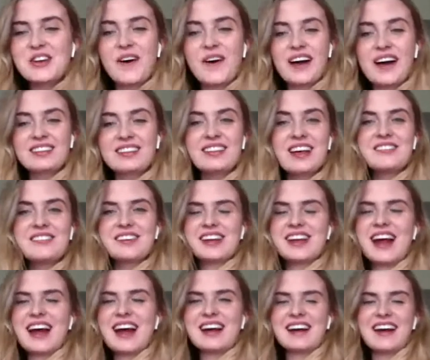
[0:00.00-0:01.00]
No, I love
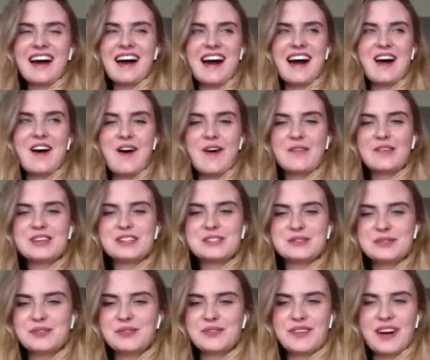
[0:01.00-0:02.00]
it.
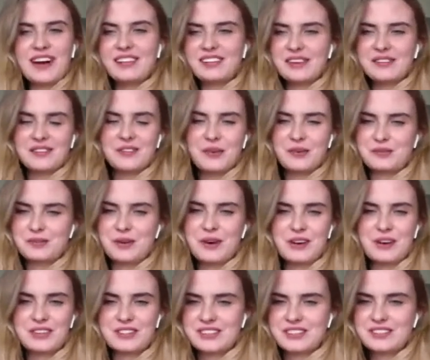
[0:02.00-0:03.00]
I love
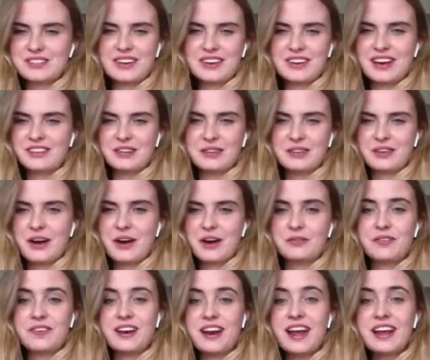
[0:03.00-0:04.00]
overalls, and I love your
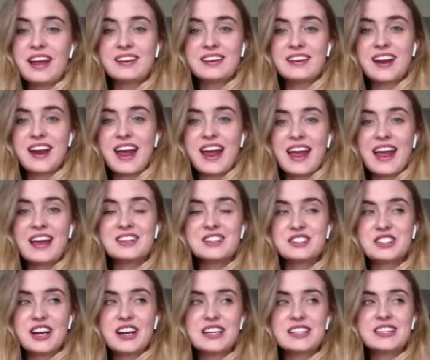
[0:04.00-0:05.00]
outfit. And
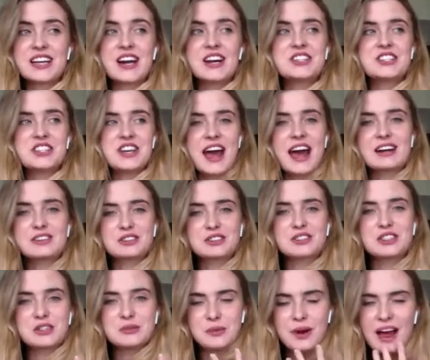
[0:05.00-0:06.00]
Jenny's hair is
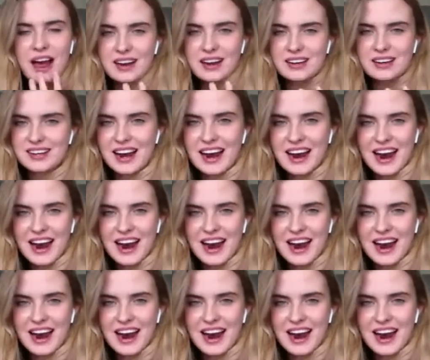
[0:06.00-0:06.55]
naturally red.